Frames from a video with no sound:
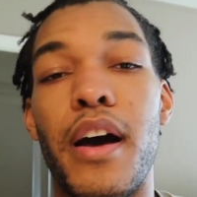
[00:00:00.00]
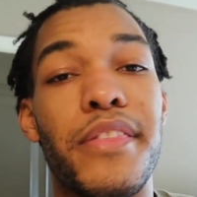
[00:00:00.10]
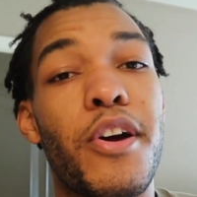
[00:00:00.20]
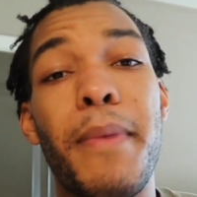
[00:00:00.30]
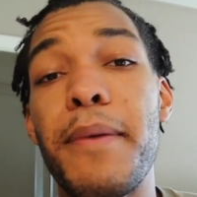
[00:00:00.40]

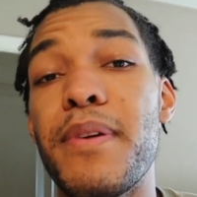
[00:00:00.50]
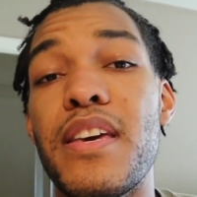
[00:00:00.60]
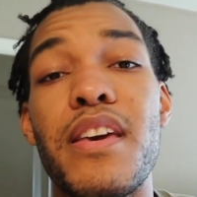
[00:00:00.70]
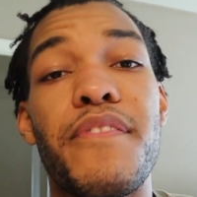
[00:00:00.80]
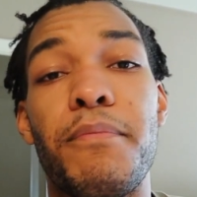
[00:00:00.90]
There may be
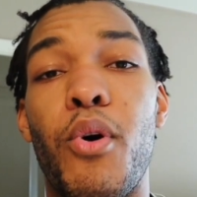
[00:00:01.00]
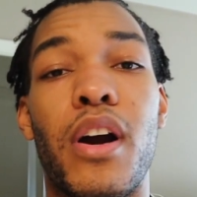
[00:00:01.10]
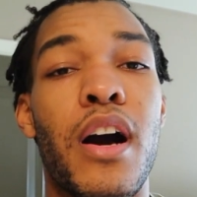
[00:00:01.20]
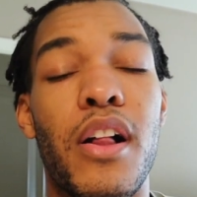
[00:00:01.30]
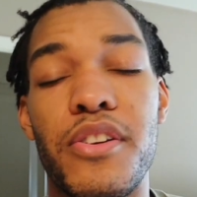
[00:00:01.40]
even more
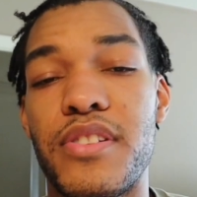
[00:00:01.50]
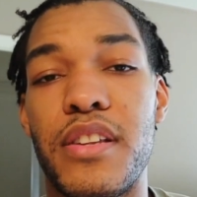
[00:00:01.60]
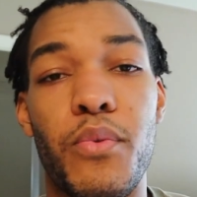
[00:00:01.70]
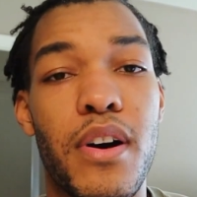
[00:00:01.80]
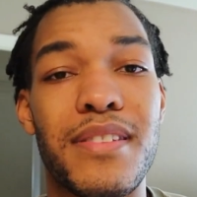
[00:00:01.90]
colors than
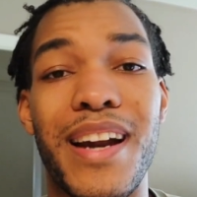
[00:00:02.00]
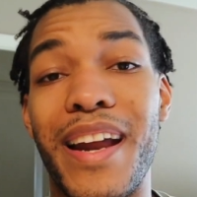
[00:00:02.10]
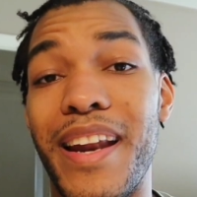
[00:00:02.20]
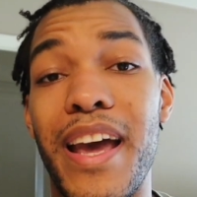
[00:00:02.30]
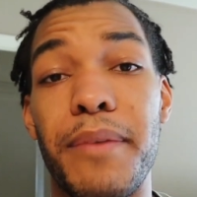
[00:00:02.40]
the ones that I
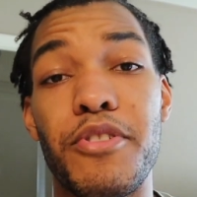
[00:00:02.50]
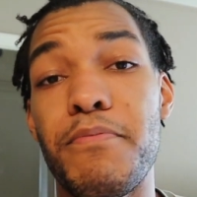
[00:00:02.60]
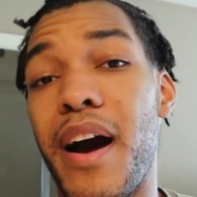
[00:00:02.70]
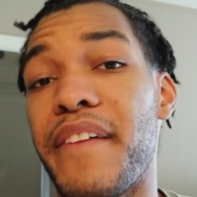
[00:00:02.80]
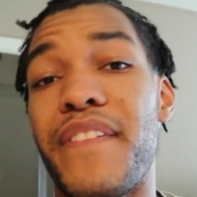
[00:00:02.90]
named. You
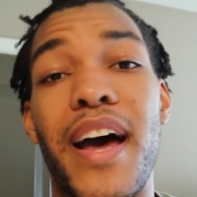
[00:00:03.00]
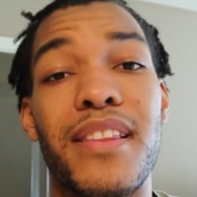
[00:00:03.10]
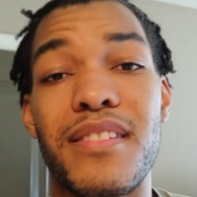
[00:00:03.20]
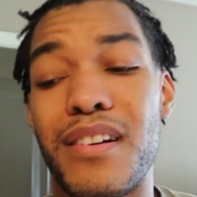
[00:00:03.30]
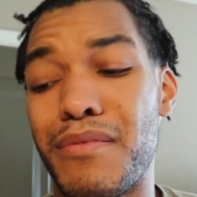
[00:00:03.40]
might find
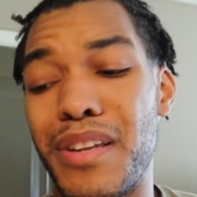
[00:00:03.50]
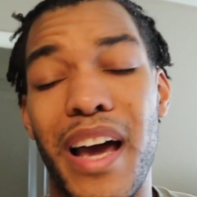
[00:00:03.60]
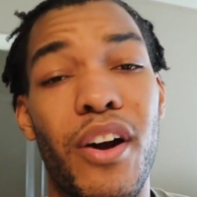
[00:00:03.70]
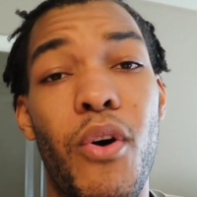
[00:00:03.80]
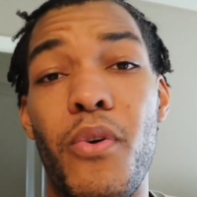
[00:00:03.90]
something
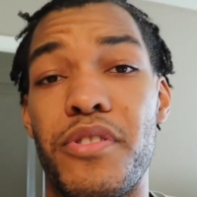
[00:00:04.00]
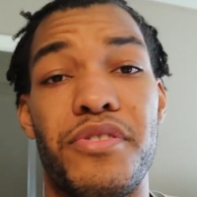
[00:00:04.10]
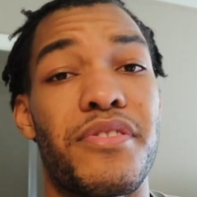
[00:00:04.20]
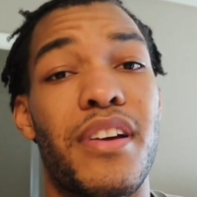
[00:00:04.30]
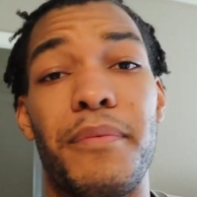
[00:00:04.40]
like orange
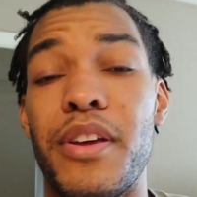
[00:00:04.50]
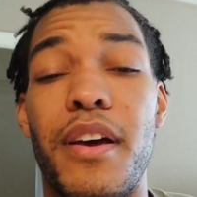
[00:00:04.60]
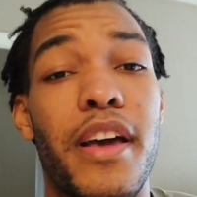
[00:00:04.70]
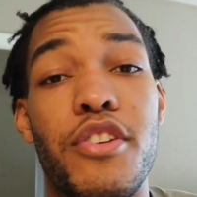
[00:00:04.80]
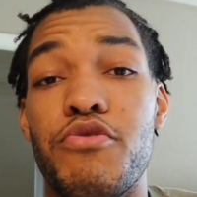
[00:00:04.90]
or something.
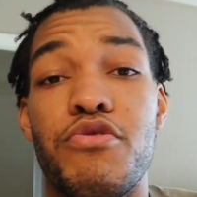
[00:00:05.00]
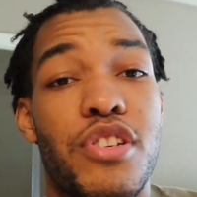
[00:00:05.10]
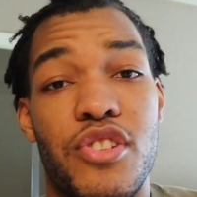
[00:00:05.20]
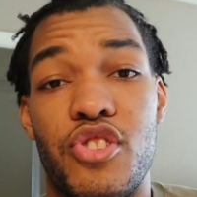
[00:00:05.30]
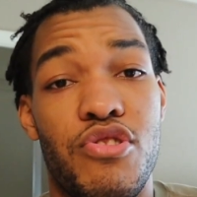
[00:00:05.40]
Yeah, you
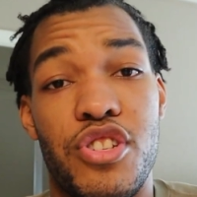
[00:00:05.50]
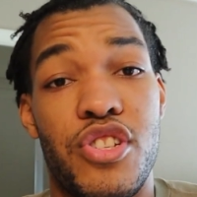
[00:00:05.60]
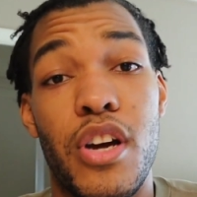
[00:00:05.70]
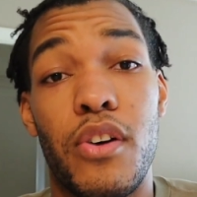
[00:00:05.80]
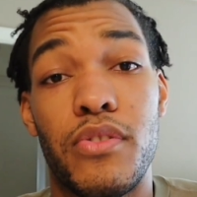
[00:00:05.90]
just
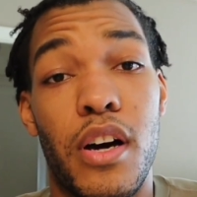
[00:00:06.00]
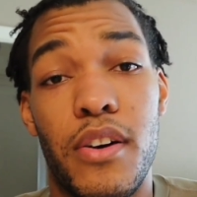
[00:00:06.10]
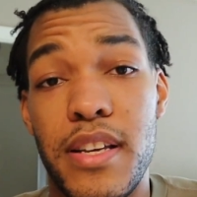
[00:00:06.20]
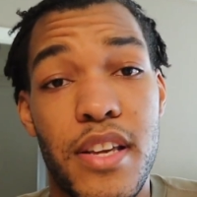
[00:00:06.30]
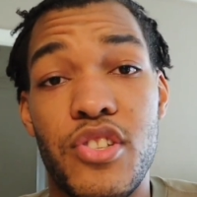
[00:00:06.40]
don't know.
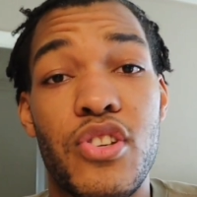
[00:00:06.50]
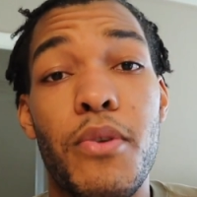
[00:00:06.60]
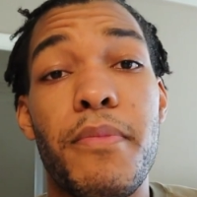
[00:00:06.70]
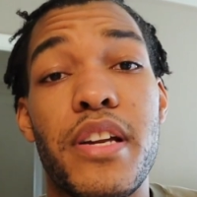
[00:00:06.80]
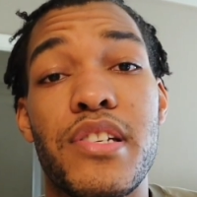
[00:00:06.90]
It's so
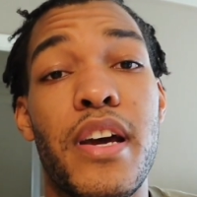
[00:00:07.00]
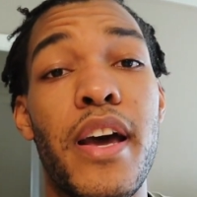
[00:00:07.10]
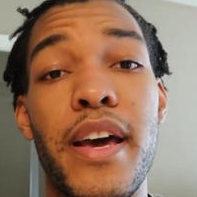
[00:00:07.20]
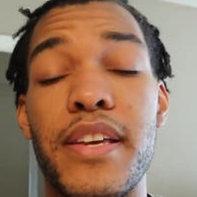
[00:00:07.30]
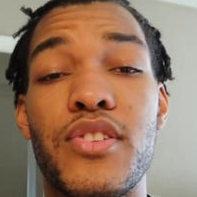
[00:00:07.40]
much.
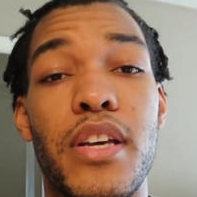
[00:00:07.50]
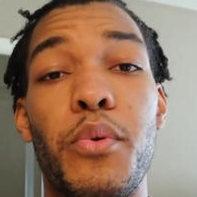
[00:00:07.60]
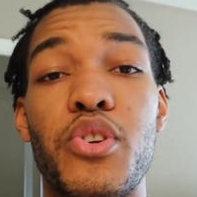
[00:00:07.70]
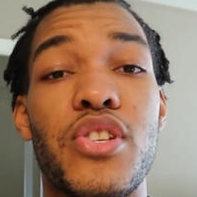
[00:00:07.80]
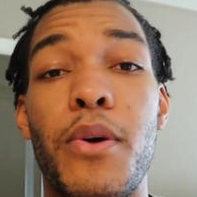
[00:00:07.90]
It
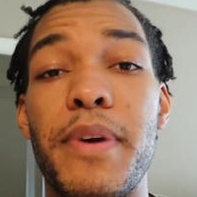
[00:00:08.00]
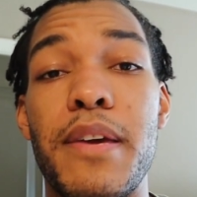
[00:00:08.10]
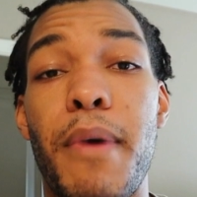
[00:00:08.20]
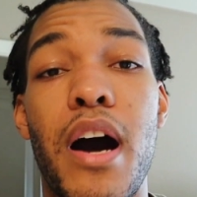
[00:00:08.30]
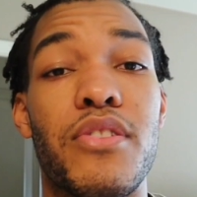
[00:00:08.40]
was so many
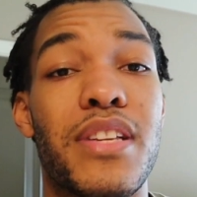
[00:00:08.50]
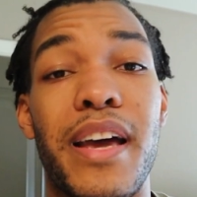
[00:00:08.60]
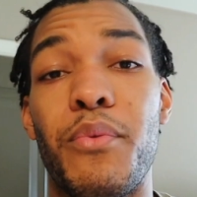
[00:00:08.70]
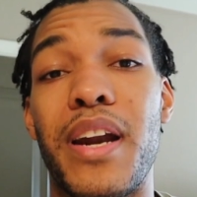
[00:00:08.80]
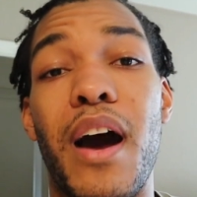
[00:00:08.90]
models. Like
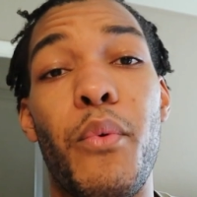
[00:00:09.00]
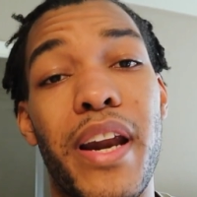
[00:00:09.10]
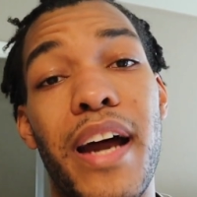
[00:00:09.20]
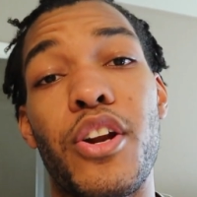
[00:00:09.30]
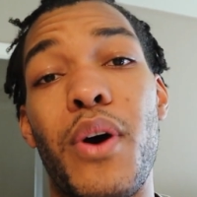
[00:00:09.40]
when I went,
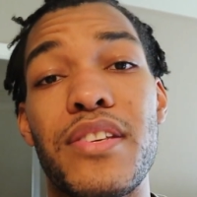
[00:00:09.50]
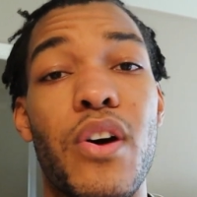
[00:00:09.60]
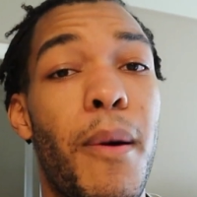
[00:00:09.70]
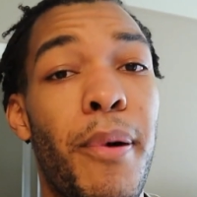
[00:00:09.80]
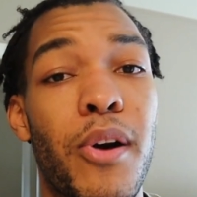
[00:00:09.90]
I know I
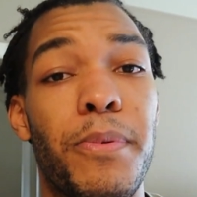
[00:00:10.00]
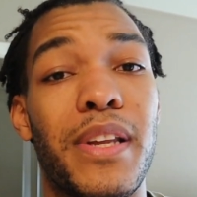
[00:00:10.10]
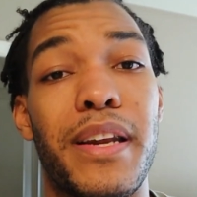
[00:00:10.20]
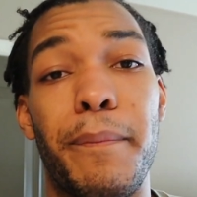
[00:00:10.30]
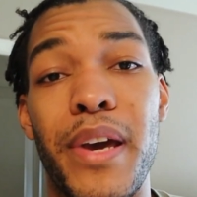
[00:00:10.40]
saw a purple
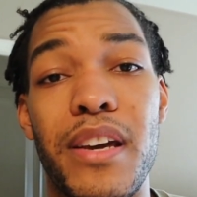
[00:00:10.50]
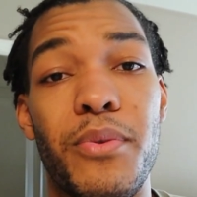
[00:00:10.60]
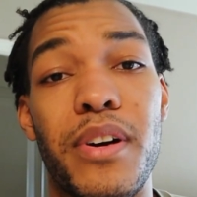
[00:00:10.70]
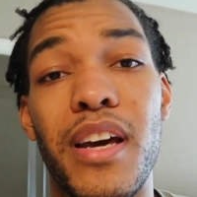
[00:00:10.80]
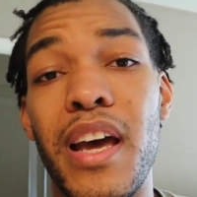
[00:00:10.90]
and a pink
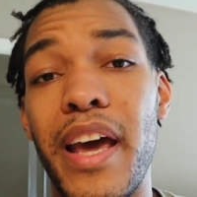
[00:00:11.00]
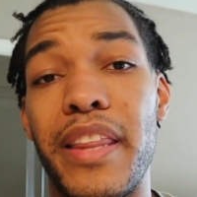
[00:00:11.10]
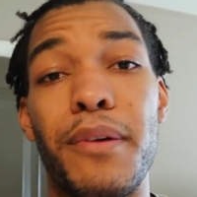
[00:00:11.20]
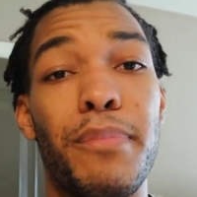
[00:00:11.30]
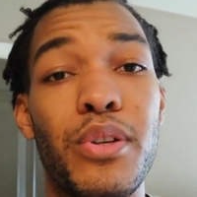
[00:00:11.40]
one and
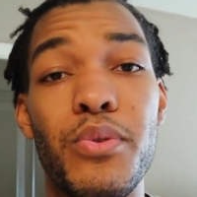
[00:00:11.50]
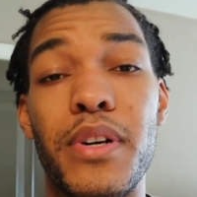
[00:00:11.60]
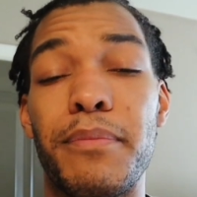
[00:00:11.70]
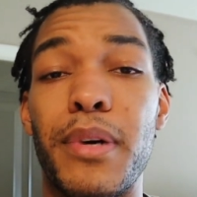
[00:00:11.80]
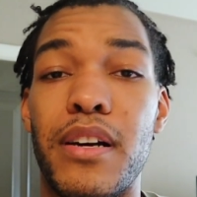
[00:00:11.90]
the blue
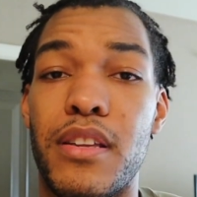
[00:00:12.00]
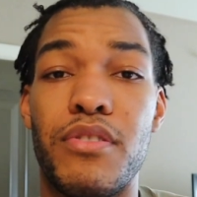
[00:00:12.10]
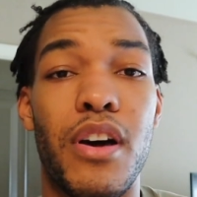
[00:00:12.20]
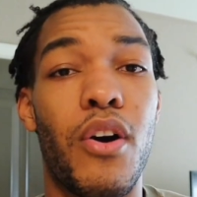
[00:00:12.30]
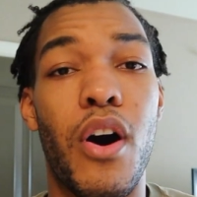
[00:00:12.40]
one. But you
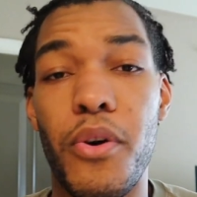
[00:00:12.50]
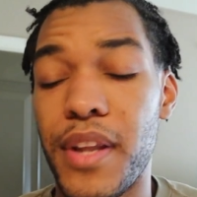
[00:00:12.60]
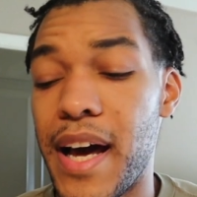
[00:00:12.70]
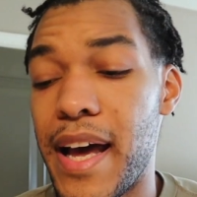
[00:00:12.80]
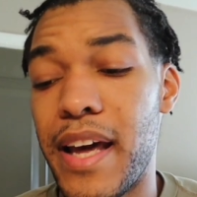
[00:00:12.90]
know,
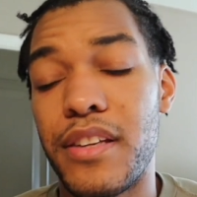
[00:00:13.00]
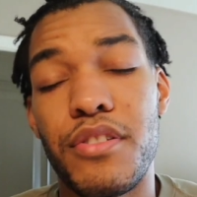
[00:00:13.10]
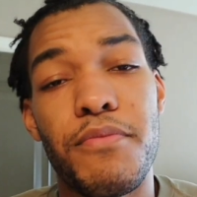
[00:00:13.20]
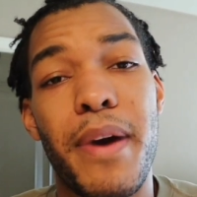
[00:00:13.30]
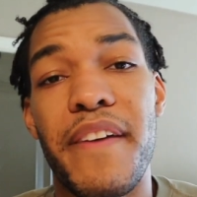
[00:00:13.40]
online
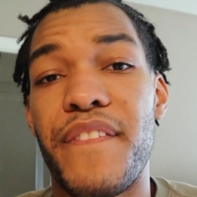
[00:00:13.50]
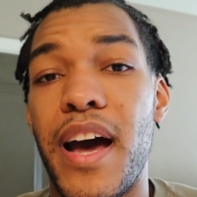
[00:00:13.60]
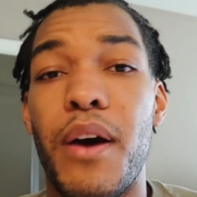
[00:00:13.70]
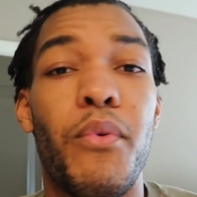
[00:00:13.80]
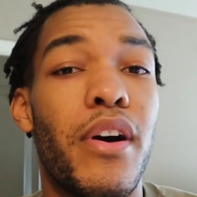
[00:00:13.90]
you may
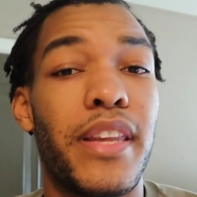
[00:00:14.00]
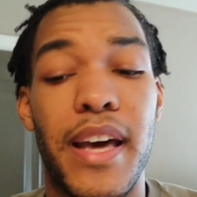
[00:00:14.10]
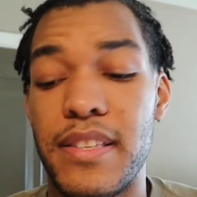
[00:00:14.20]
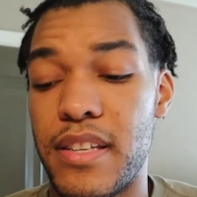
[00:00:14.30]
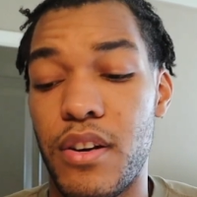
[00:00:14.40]
find one
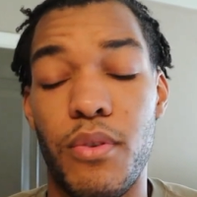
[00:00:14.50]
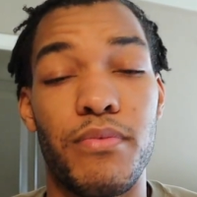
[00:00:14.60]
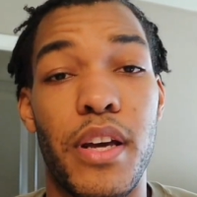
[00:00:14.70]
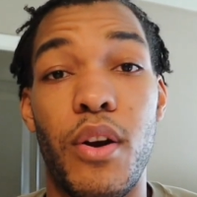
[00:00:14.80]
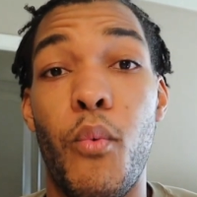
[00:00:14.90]
that's in
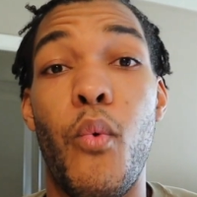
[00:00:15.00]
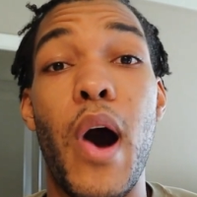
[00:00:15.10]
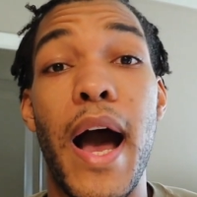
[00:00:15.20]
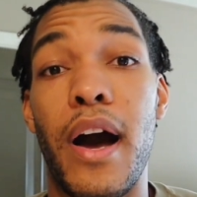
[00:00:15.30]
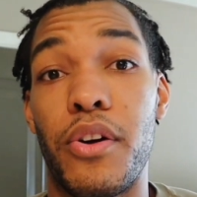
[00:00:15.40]
a
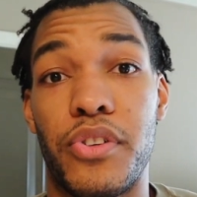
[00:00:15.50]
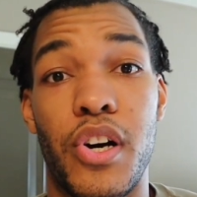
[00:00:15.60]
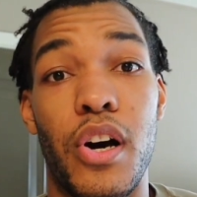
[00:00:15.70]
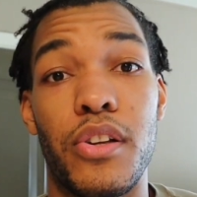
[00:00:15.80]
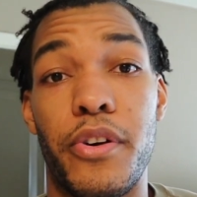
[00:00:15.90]
wild
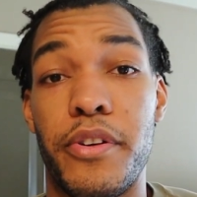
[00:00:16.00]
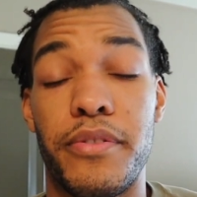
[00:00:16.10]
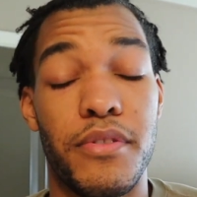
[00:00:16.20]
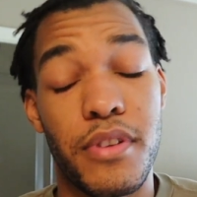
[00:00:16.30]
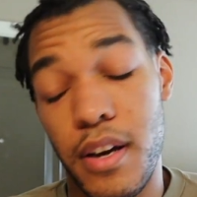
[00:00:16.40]
color.
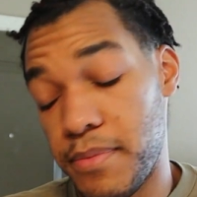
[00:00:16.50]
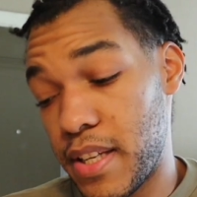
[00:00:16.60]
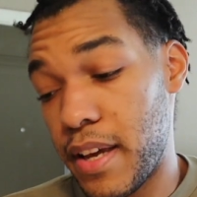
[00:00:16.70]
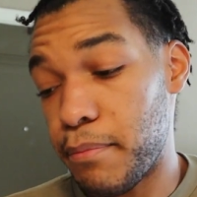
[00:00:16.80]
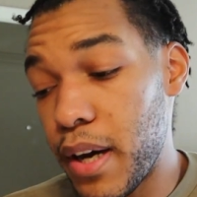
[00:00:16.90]
You know what I'm
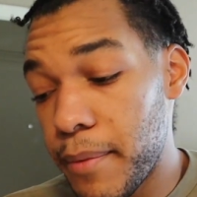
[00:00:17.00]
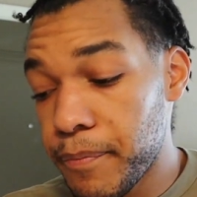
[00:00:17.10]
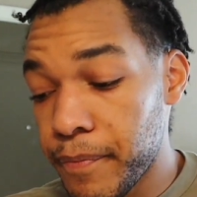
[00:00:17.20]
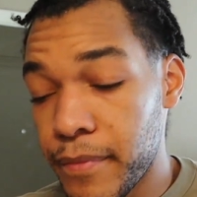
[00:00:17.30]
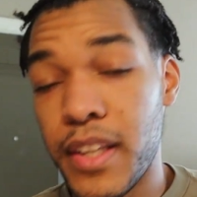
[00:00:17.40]
saying? But
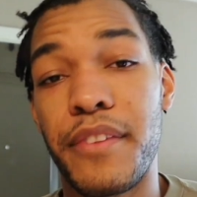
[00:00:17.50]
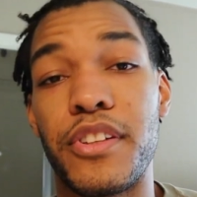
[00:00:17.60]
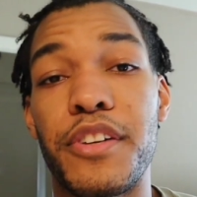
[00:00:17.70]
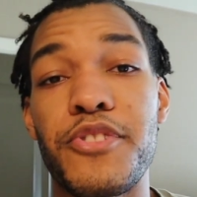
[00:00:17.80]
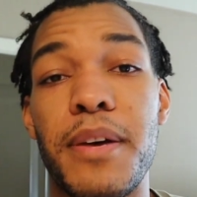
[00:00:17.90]
if you're
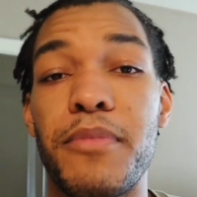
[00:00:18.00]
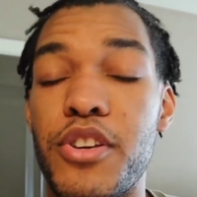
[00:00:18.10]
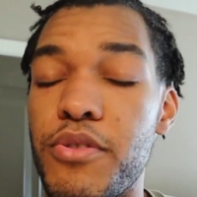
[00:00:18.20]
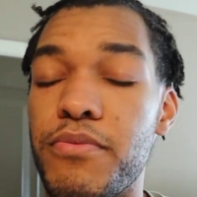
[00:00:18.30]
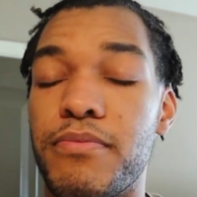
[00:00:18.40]
looking for something
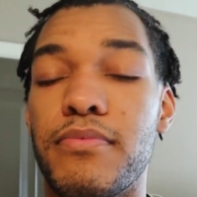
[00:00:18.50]
cute,